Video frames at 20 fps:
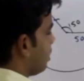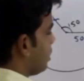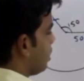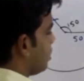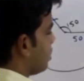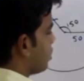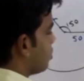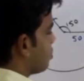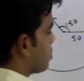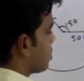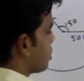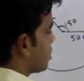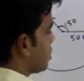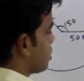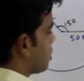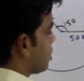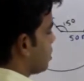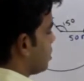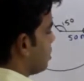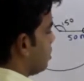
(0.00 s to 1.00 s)
into
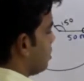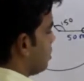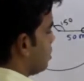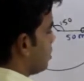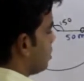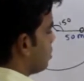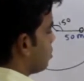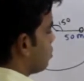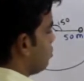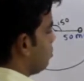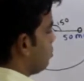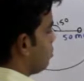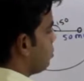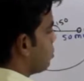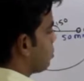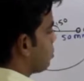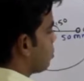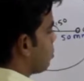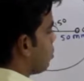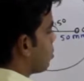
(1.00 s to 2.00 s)
60 into
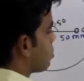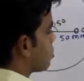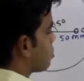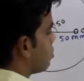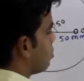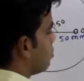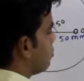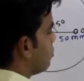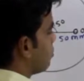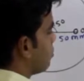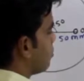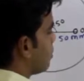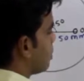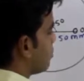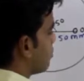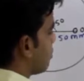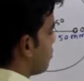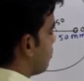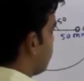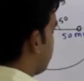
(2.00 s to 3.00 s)
cos of
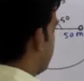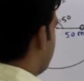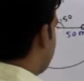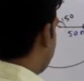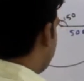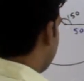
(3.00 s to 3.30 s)
150.